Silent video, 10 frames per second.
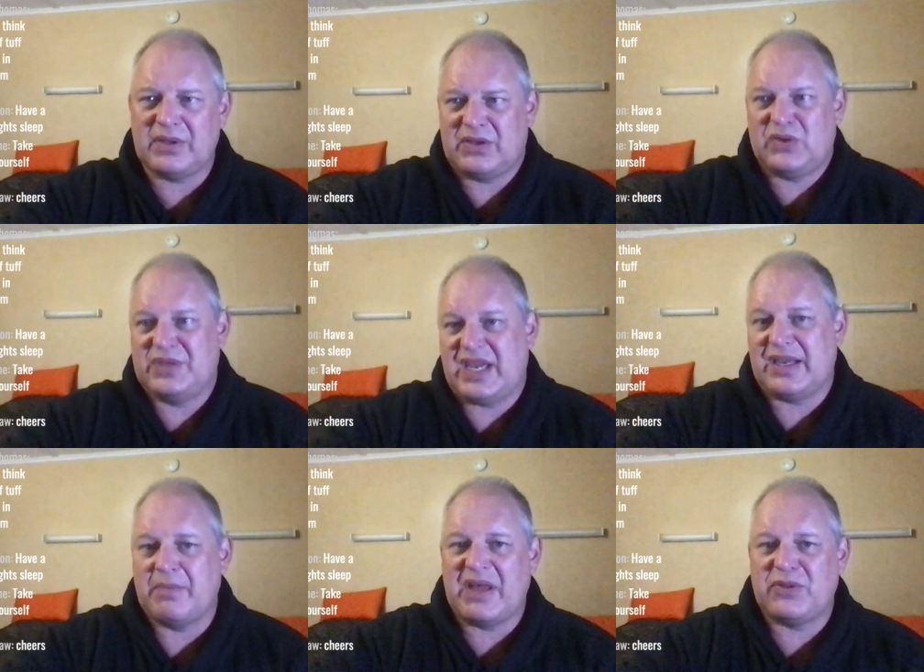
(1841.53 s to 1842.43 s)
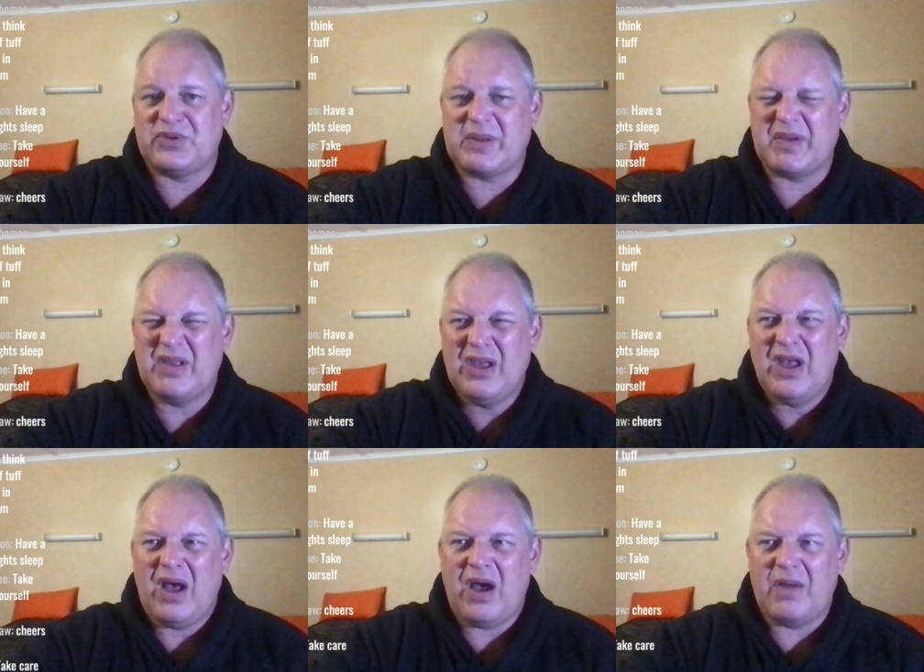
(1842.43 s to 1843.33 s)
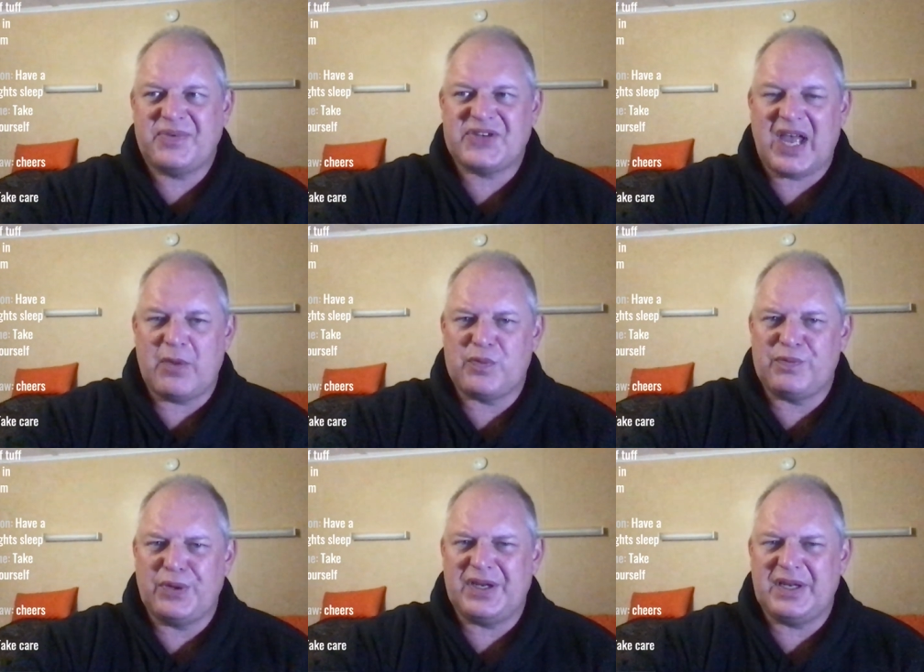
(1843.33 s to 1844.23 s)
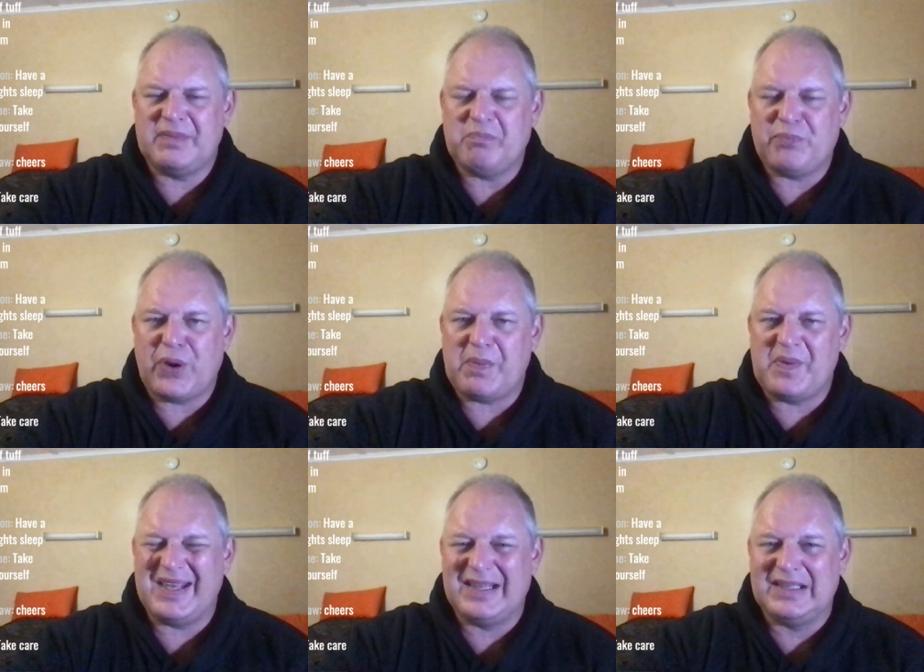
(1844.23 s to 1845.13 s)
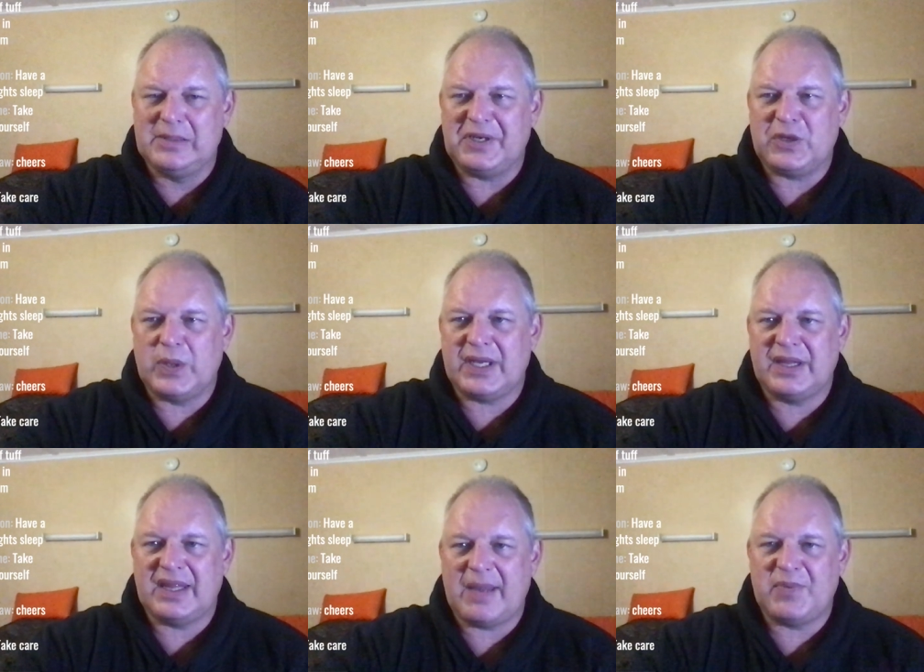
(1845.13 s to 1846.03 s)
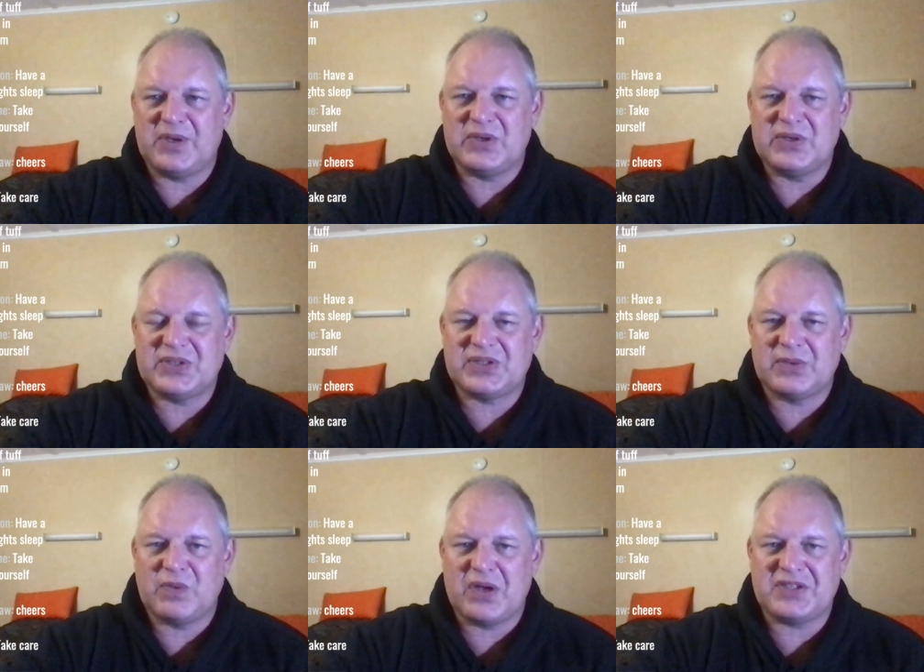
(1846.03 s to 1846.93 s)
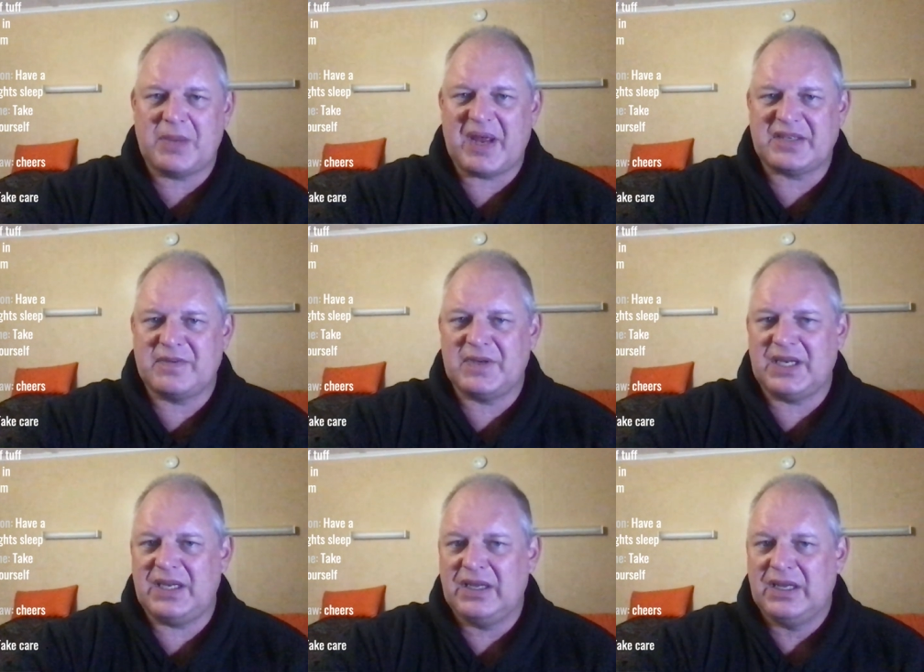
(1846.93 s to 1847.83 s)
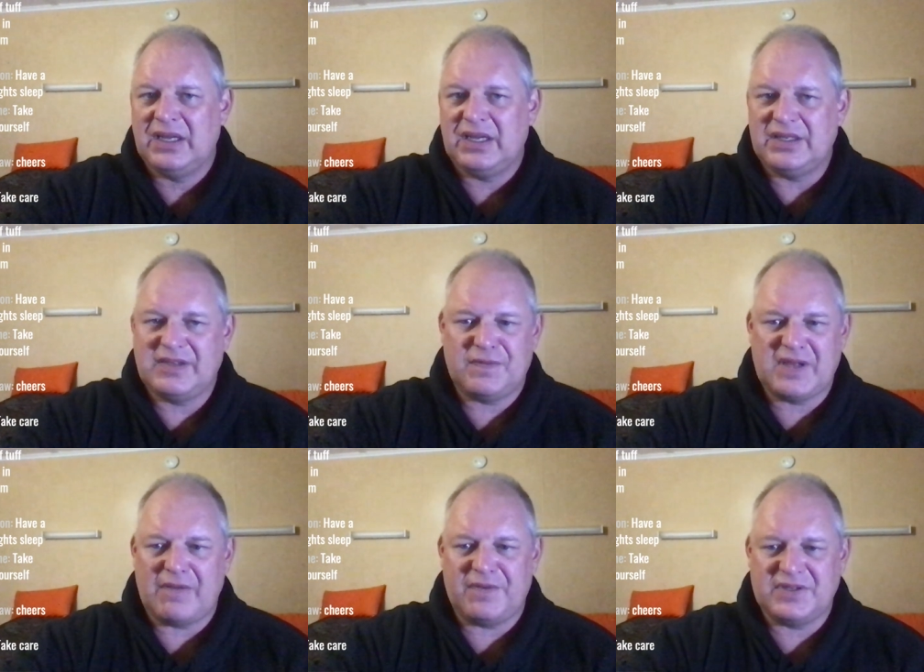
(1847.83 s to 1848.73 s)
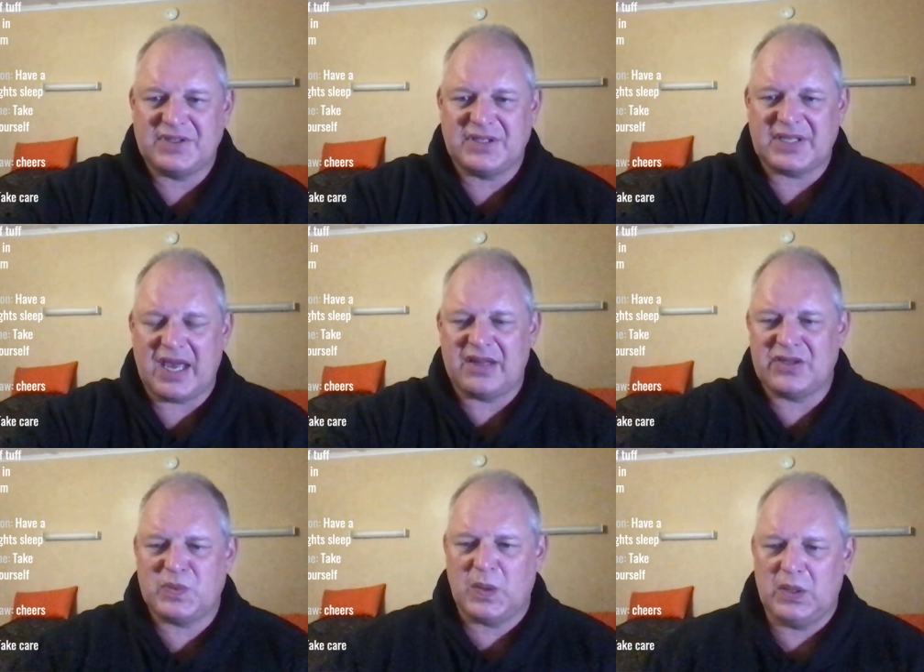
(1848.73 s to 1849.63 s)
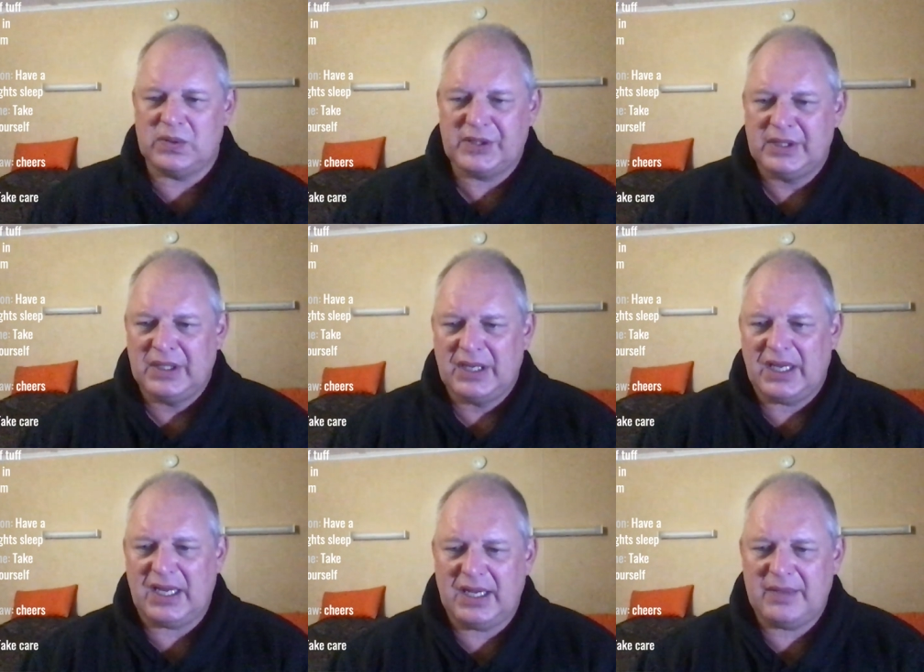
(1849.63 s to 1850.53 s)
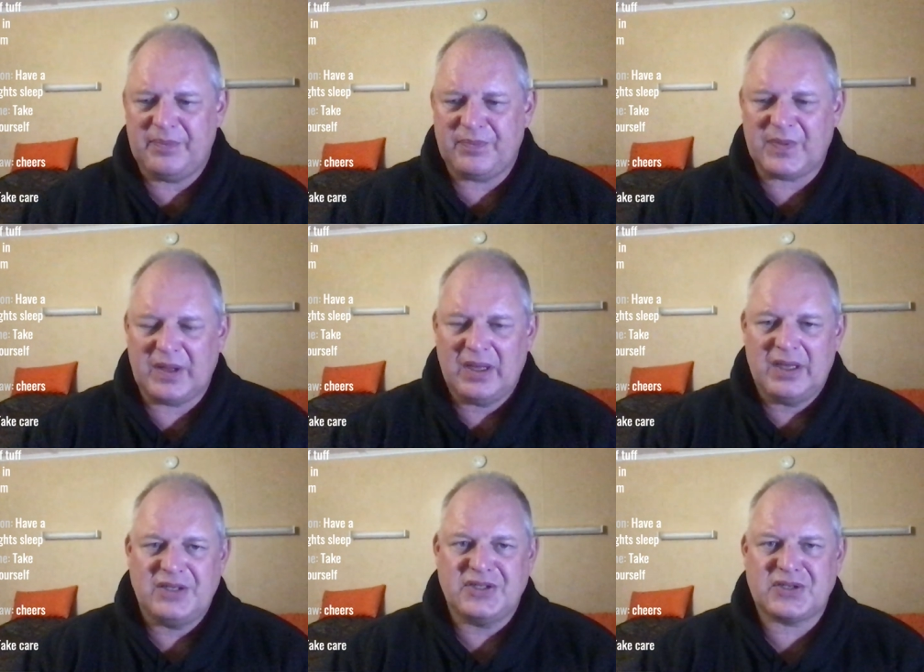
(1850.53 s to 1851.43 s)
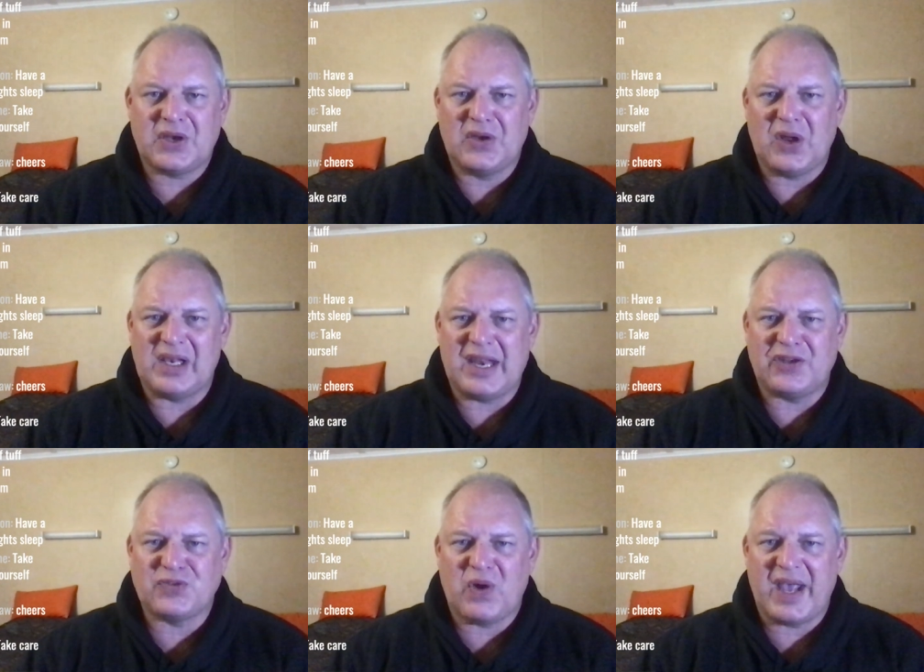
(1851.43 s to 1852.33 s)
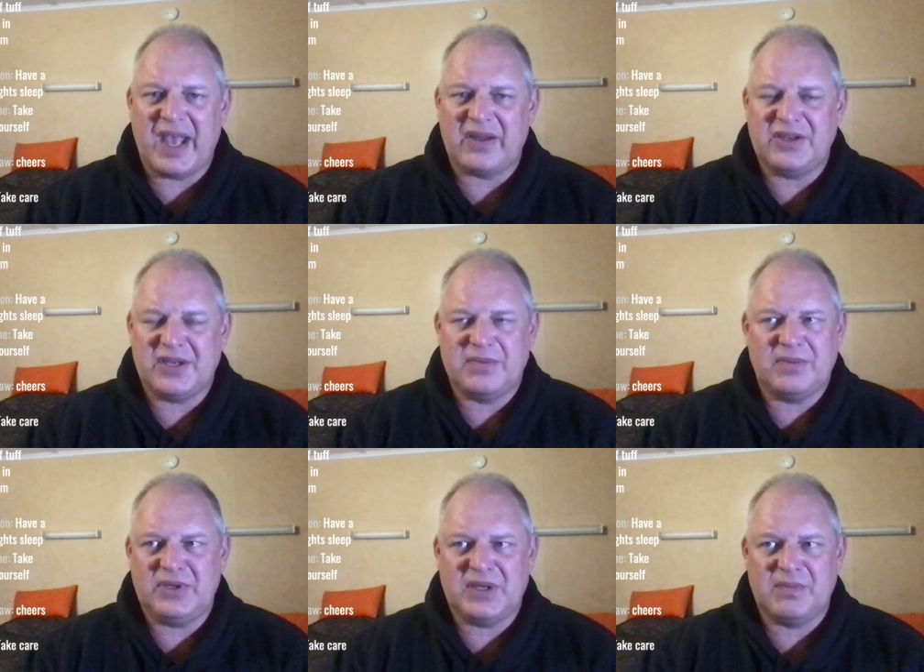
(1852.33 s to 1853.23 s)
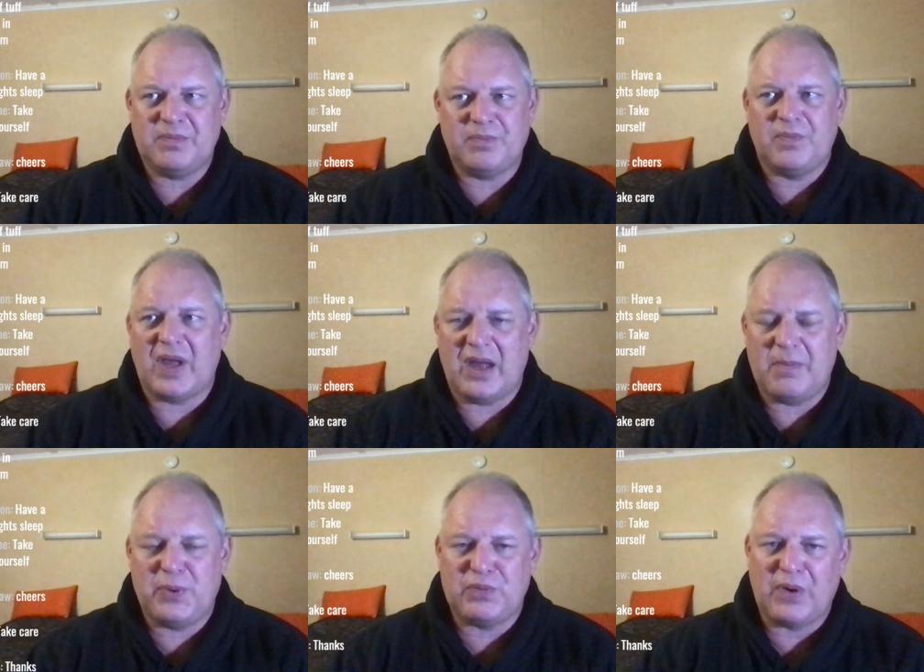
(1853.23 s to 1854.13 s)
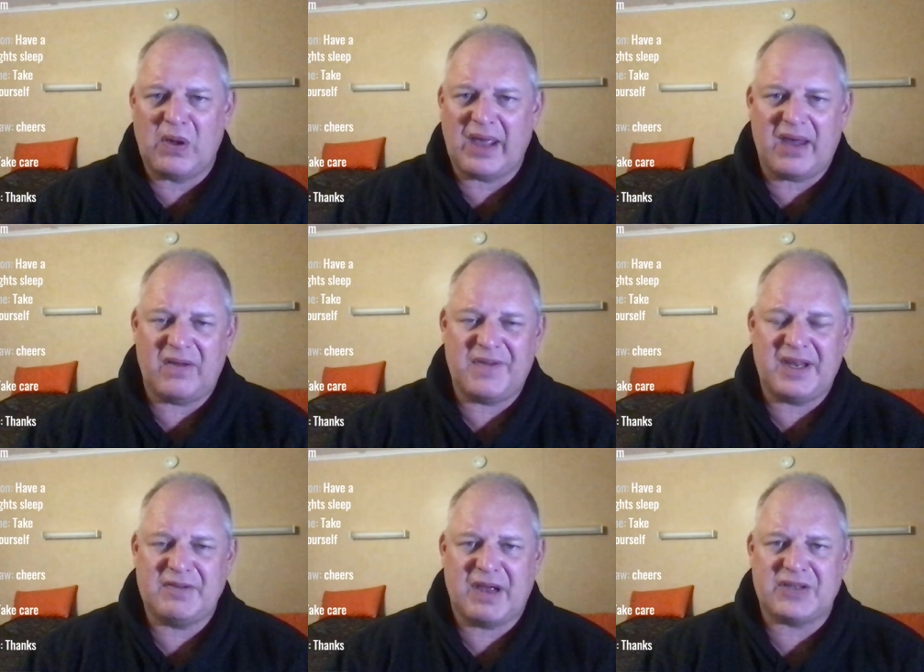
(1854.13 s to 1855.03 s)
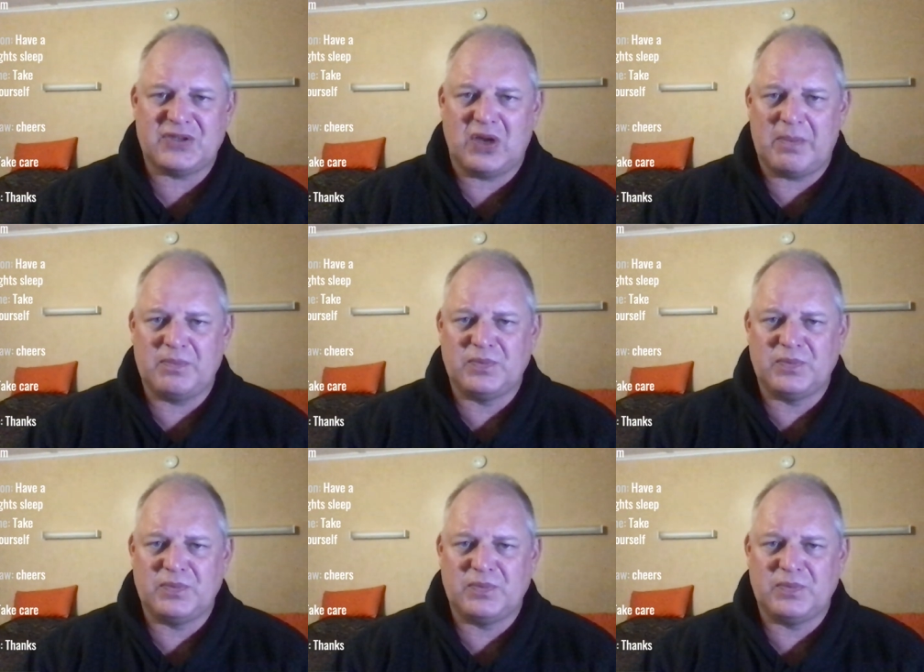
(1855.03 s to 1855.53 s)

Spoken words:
could take a month or something. I'd say it would rooted probably a little bit quicker than that because the rhizome activity in Tiff Tuff is just out of this world. You just got to not let it dry out. You can put roll out of any grass type